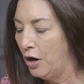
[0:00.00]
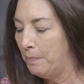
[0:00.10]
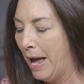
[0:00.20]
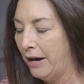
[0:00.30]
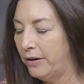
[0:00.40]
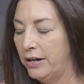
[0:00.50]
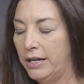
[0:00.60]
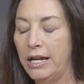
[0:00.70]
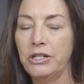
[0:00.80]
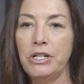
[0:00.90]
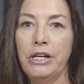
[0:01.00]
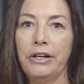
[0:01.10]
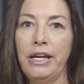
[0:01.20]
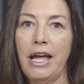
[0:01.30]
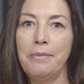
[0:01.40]
Her background in
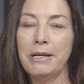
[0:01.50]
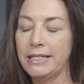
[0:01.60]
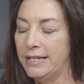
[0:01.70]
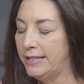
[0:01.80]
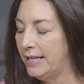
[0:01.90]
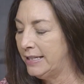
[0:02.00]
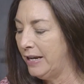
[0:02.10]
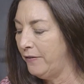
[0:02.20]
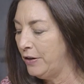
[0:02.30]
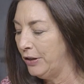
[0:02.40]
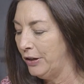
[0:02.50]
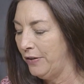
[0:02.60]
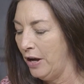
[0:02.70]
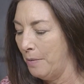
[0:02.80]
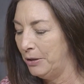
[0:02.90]
engineering and business has given
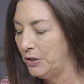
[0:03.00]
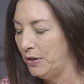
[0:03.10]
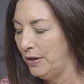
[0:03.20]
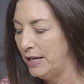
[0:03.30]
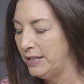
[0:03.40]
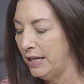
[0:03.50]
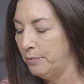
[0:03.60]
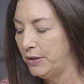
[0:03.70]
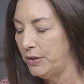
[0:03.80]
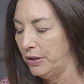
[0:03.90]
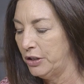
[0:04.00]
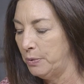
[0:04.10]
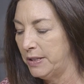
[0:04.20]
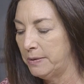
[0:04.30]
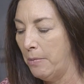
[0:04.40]
her the opportunities in
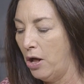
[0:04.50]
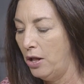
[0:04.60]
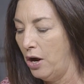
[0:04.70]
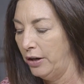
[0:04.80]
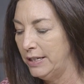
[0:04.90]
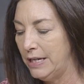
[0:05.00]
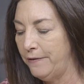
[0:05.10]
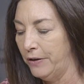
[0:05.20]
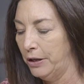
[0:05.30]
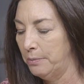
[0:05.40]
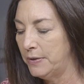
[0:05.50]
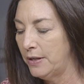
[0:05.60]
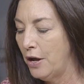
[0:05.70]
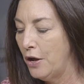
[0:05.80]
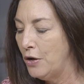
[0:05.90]
research with small R&D
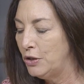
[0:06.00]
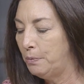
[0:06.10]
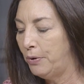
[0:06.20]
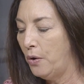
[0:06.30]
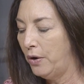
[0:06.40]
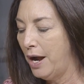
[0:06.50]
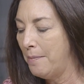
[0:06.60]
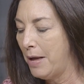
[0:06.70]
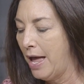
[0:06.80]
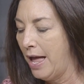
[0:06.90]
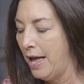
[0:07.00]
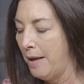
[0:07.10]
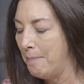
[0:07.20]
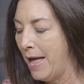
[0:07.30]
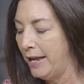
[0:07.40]
firms to program
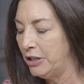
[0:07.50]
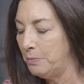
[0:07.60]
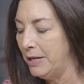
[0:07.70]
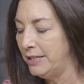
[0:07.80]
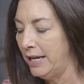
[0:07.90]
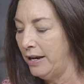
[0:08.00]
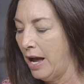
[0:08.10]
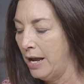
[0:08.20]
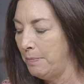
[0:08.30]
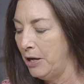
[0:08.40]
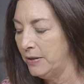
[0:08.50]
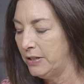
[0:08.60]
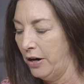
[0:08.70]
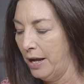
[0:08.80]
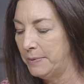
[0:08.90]
management in IPO
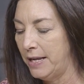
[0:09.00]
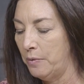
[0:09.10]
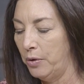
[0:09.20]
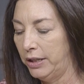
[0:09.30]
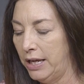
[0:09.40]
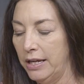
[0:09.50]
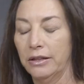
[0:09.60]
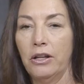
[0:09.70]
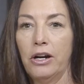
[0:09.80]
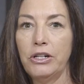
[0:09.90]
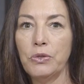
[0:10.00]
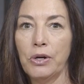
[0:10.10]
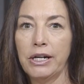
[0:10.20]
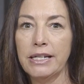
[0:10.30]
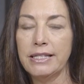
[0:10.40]
startups and working in large
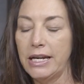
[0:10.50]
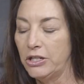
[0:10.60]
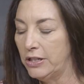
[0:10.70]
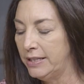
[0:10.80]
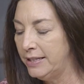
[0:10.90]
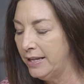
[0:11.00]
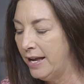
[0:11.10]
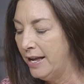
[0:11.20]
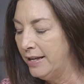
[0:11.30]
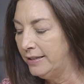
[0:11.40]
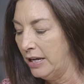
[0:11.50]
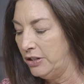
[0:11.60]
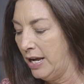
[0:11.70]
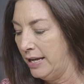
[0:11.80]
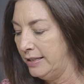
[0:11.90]
organizations
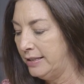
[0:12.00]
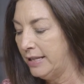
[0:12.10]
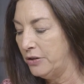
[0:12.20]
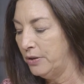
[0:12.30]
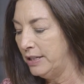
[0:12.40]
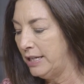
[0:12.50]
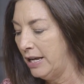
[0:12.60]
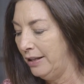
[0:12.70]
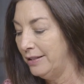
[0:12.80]
such as Central